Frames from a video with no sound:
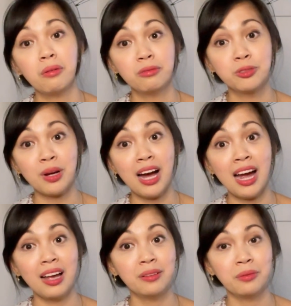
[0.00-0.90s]

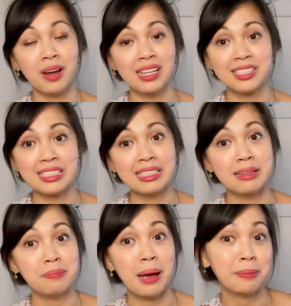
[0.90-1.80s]
dried red chili
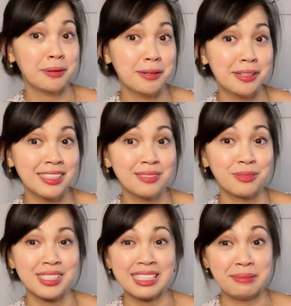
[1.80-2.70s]
peppers
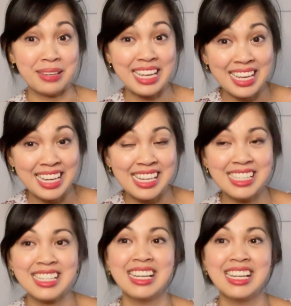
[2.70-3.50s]
for some heat.